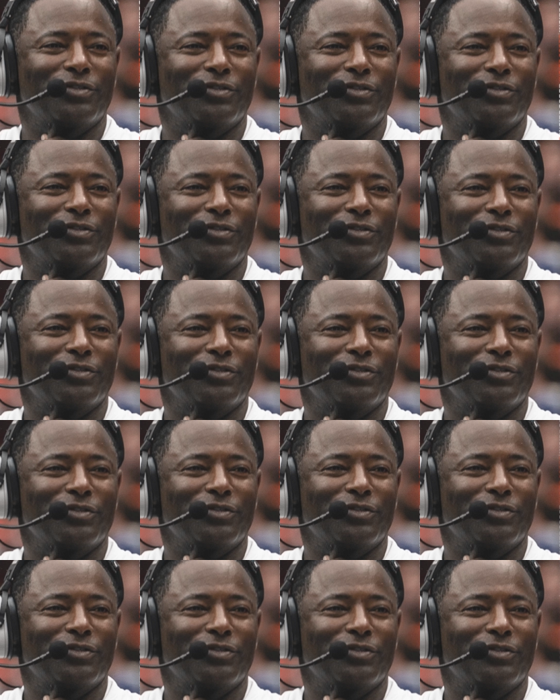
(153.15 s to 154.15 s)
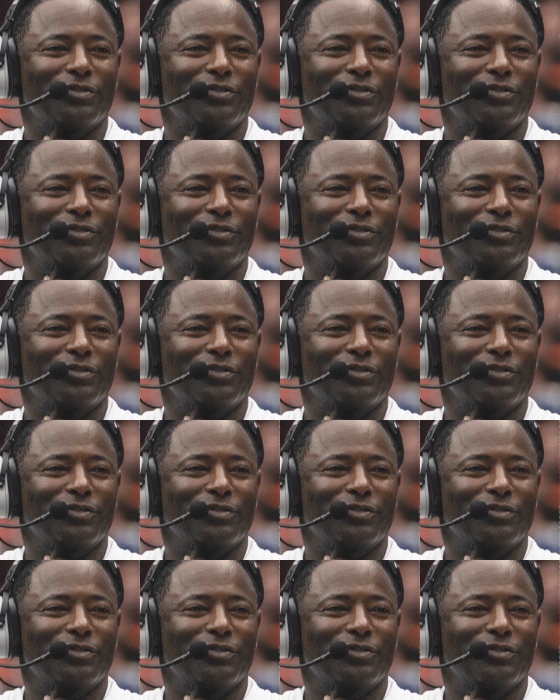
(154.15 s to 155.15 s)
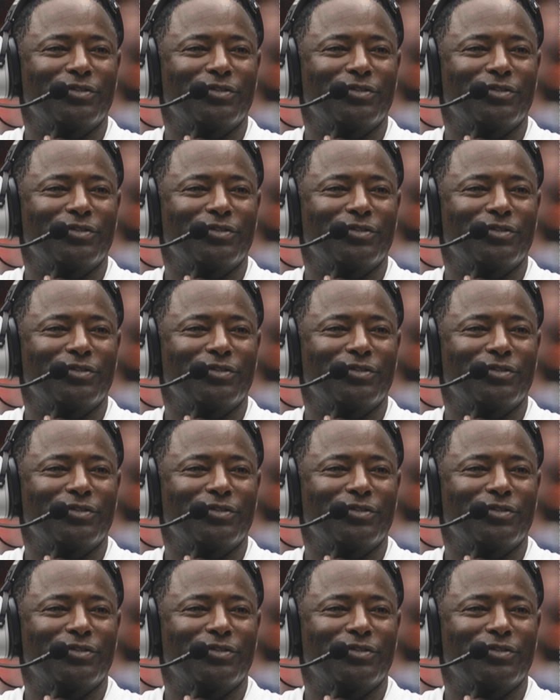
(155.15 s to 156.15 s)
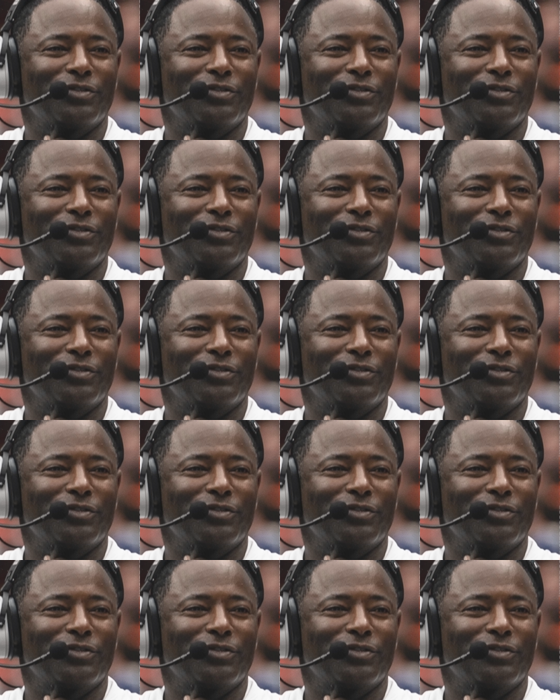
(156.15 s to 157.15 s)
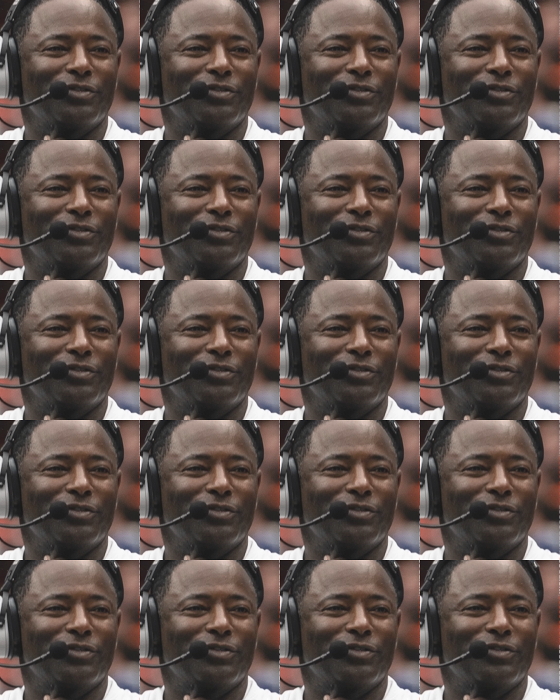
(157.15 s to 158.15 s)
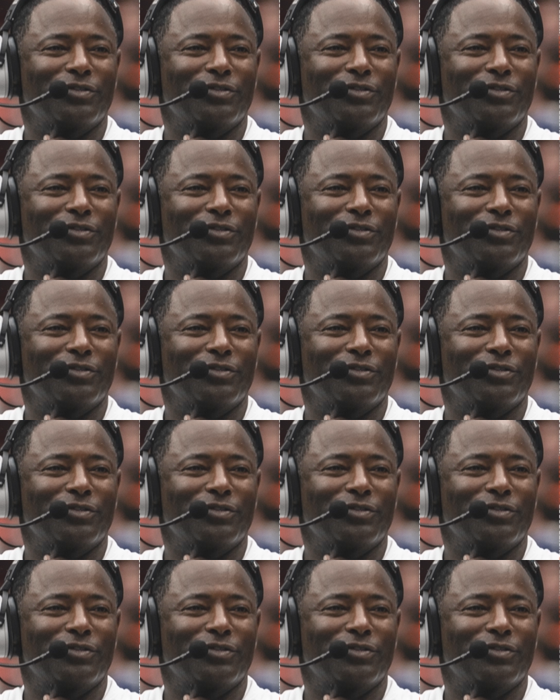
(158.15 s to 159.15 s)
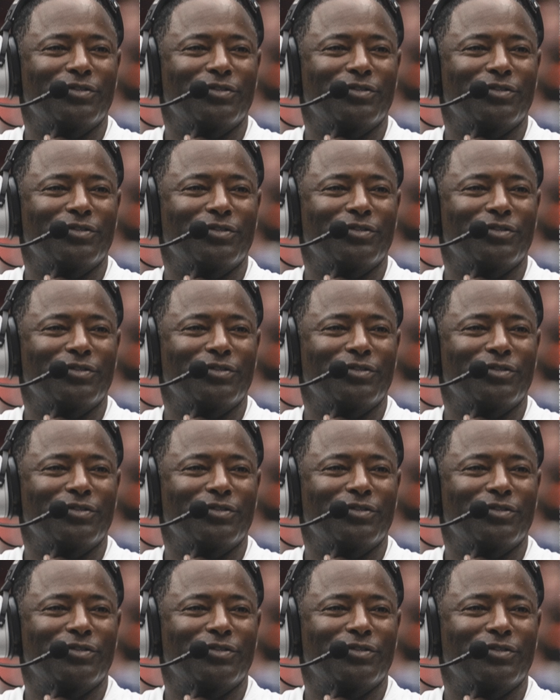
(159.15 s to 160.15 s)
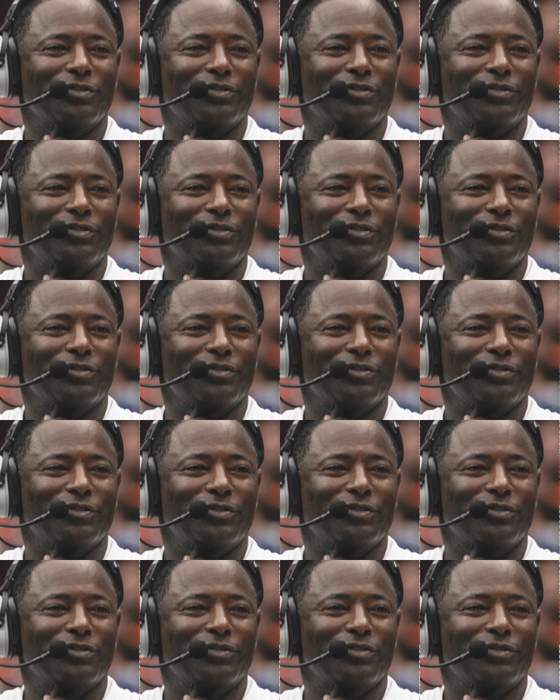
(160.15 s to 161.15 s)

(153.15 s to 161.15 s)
The person shown says nothing.